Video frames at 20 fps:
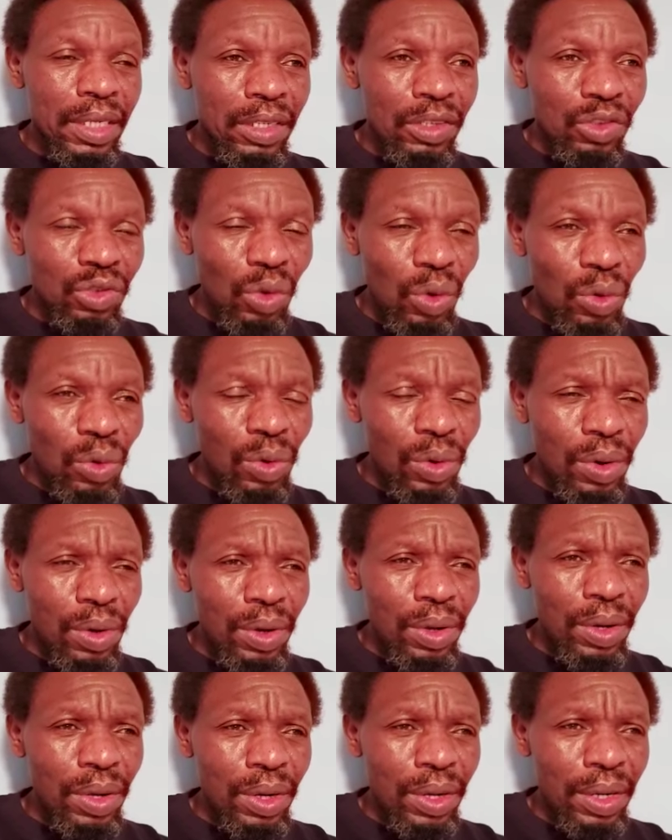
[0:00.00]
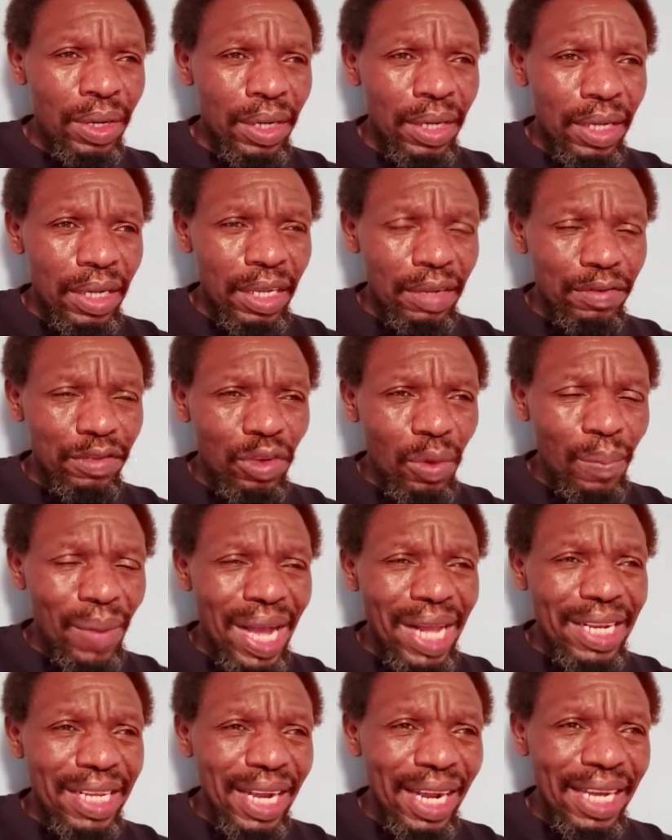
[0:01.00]
So, if
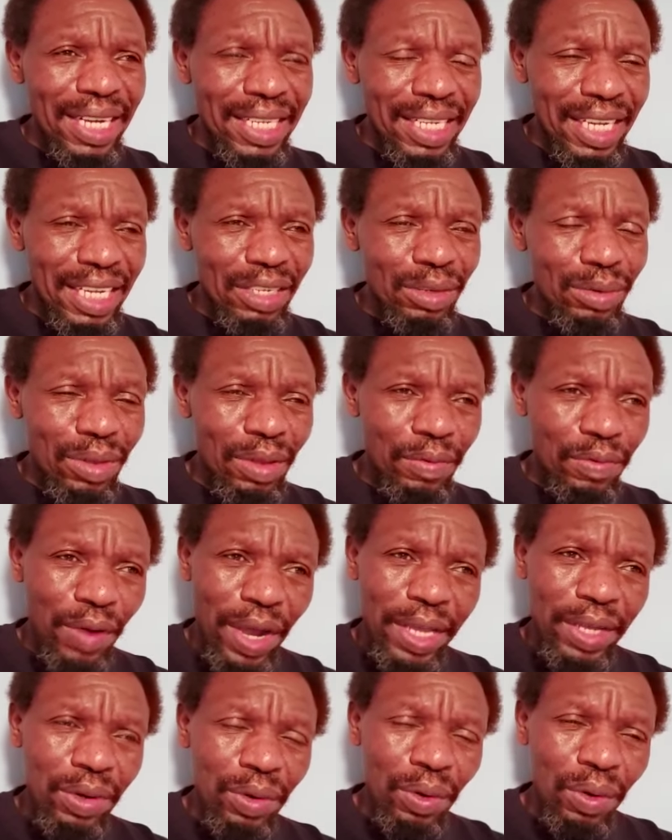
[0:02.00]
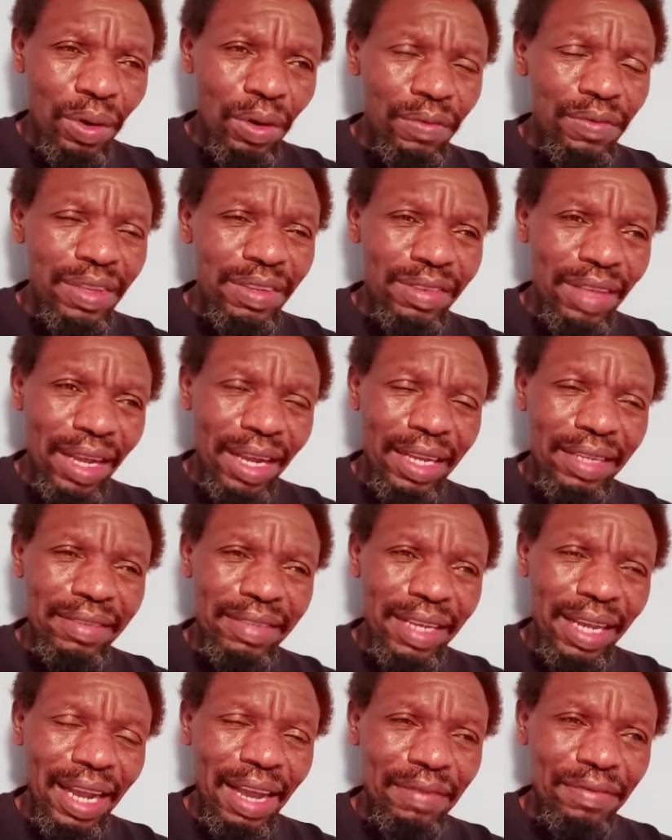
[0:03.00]
Somalia can get to the final of the
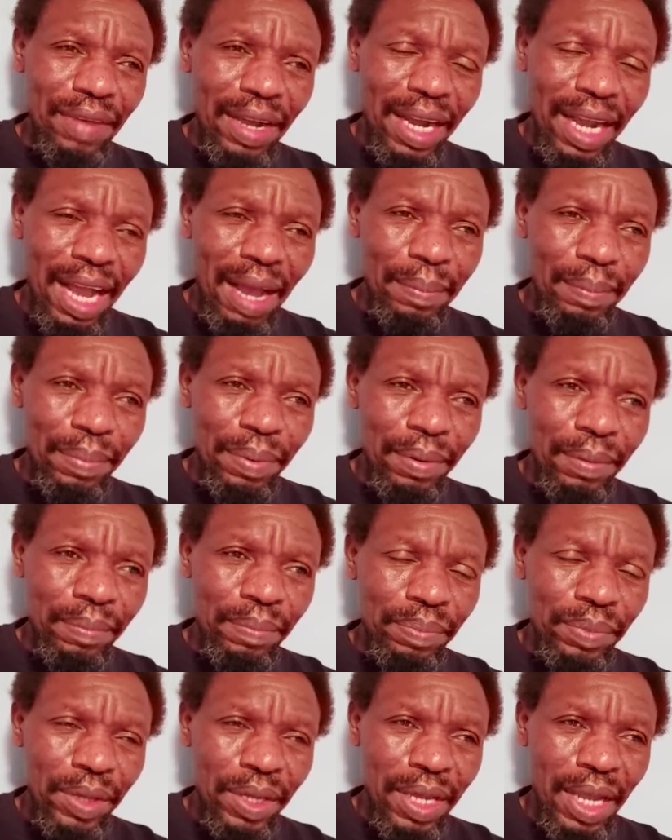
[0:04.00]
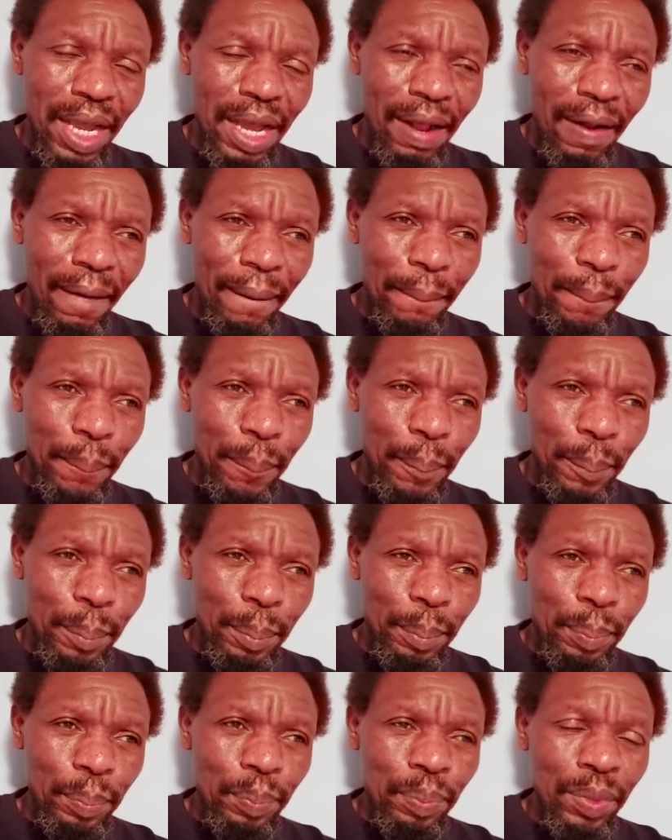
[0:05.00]
CECAFA Cup, yeah,
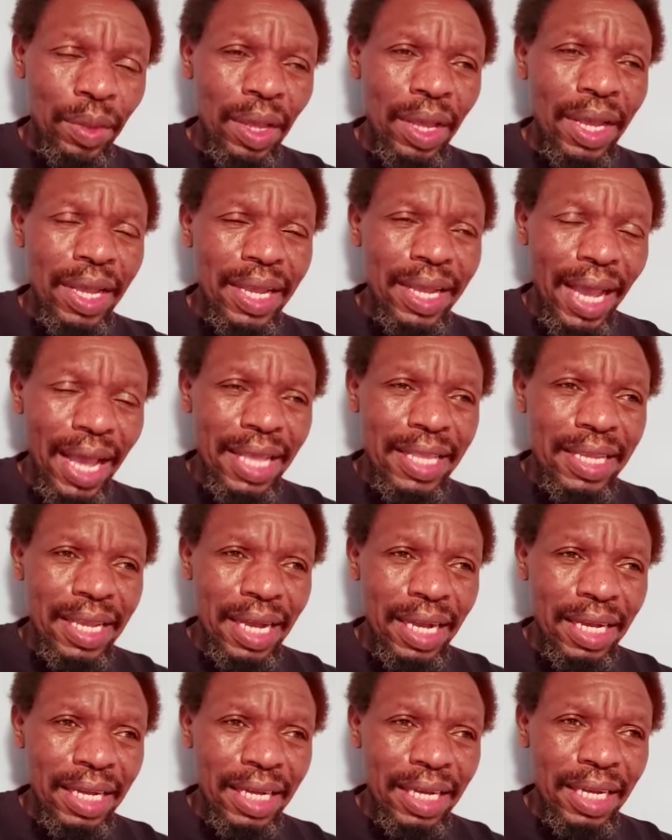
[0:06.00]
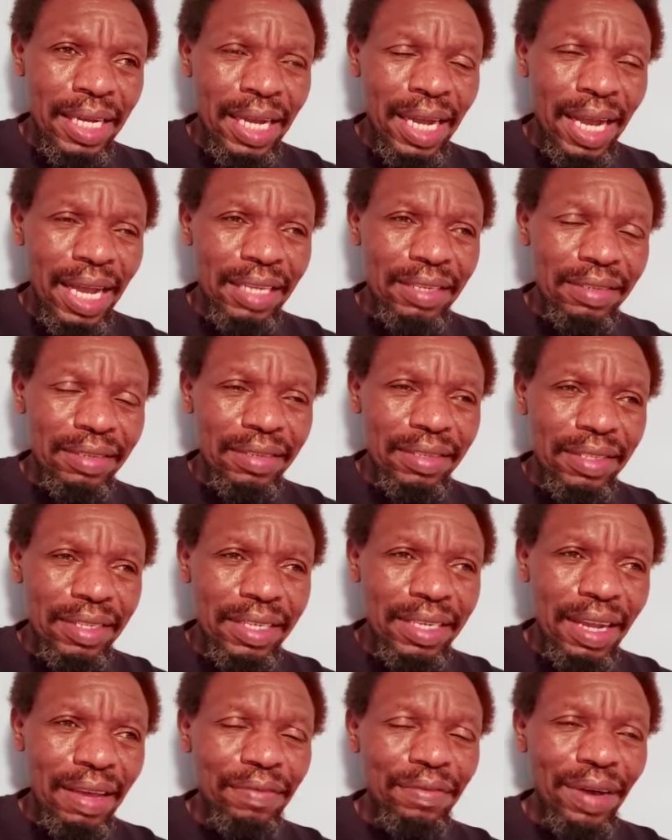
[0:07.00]
Kenya has
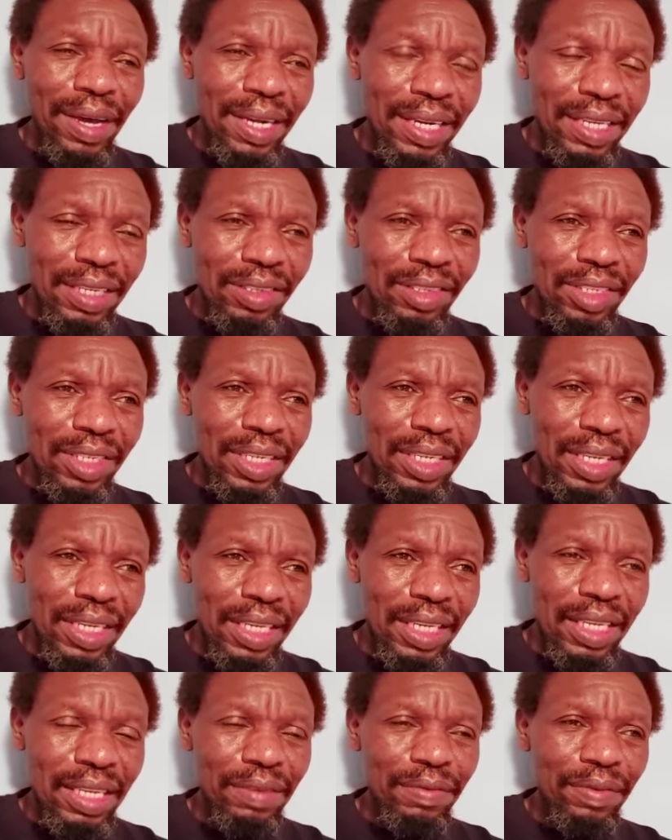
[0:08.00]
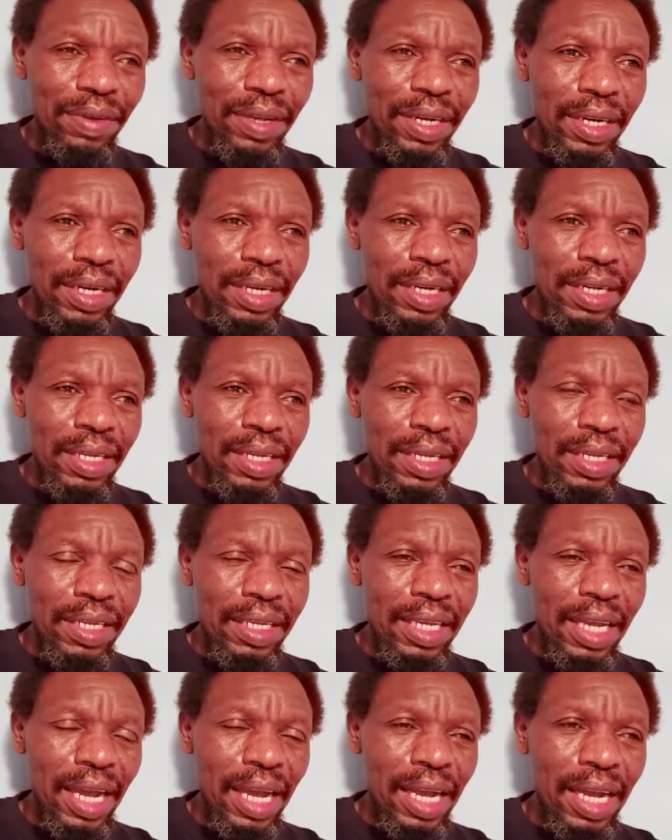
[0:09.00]
never reached even,
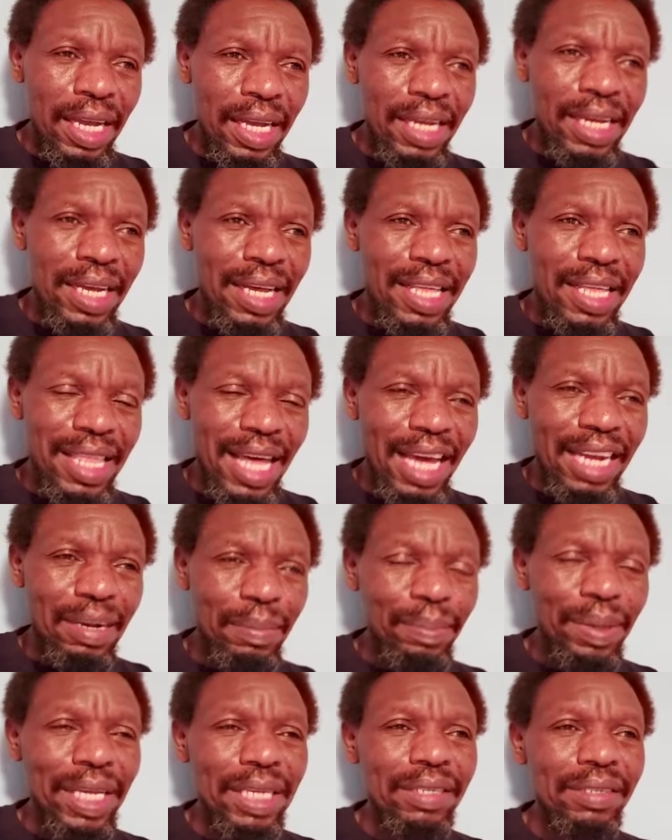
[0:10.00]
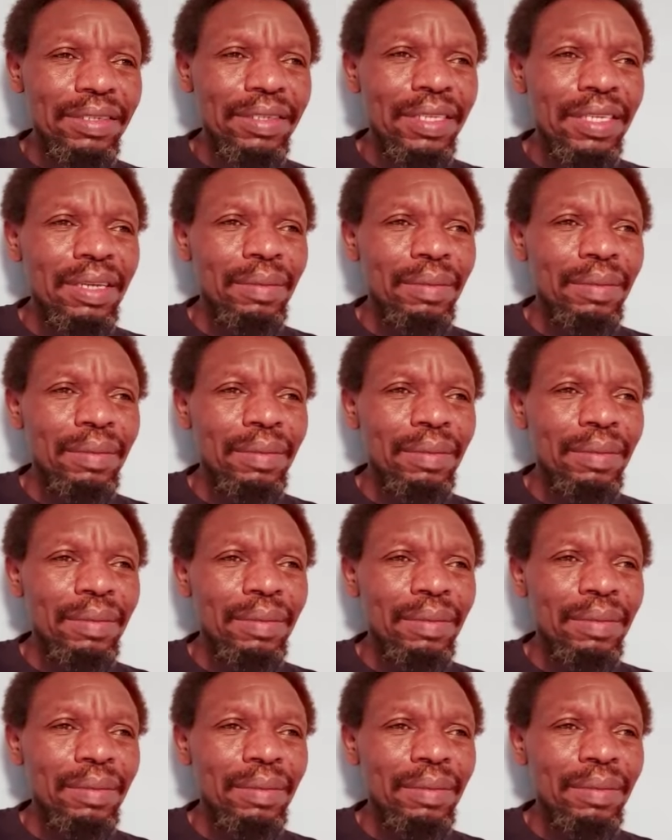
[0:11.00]
yeah, third place.